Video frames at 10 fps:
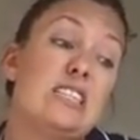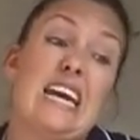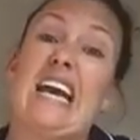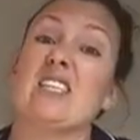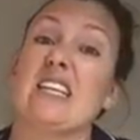
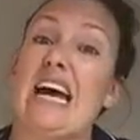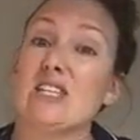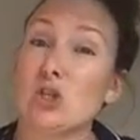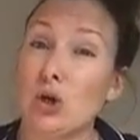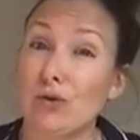cancel
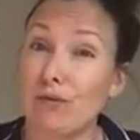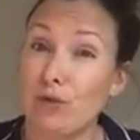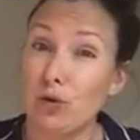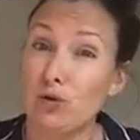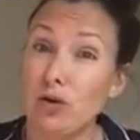out certain
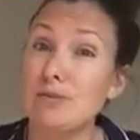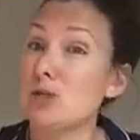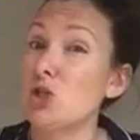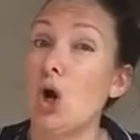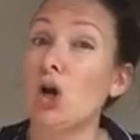food
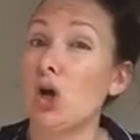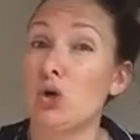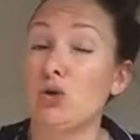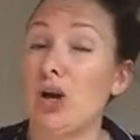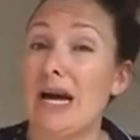groups. Not a
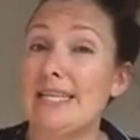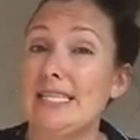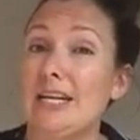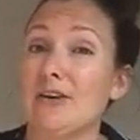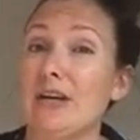good
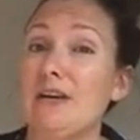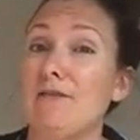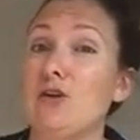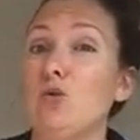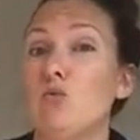idea
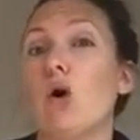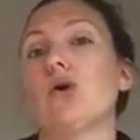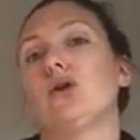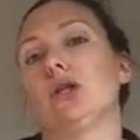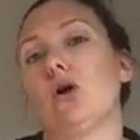if you
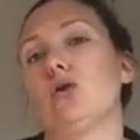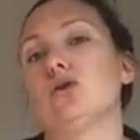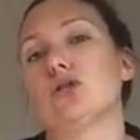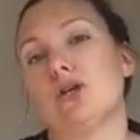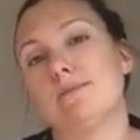want
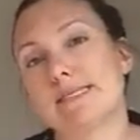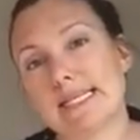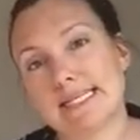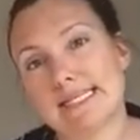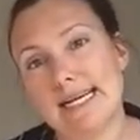long-term
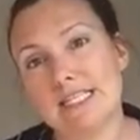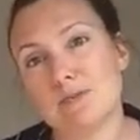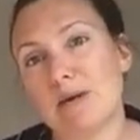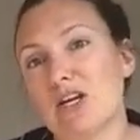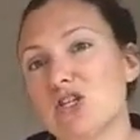
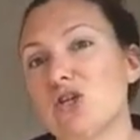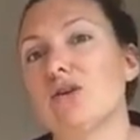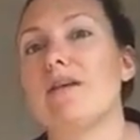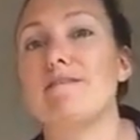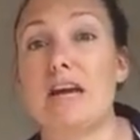success, because
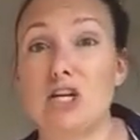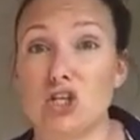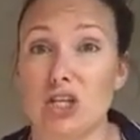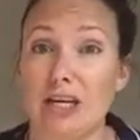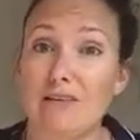you'll
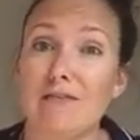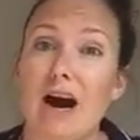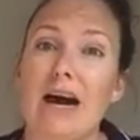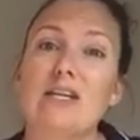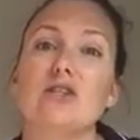eventually
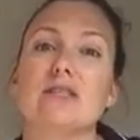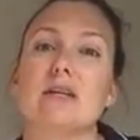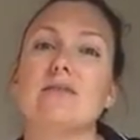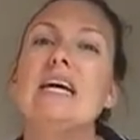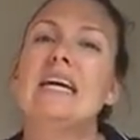find
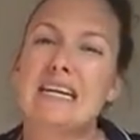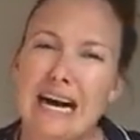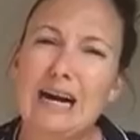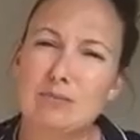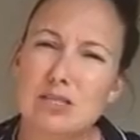yourself,
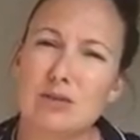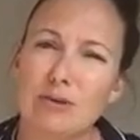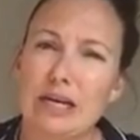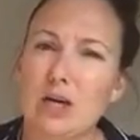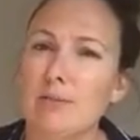carbs is a
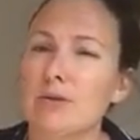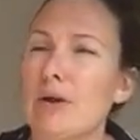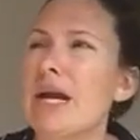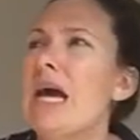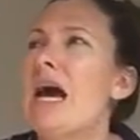really common one,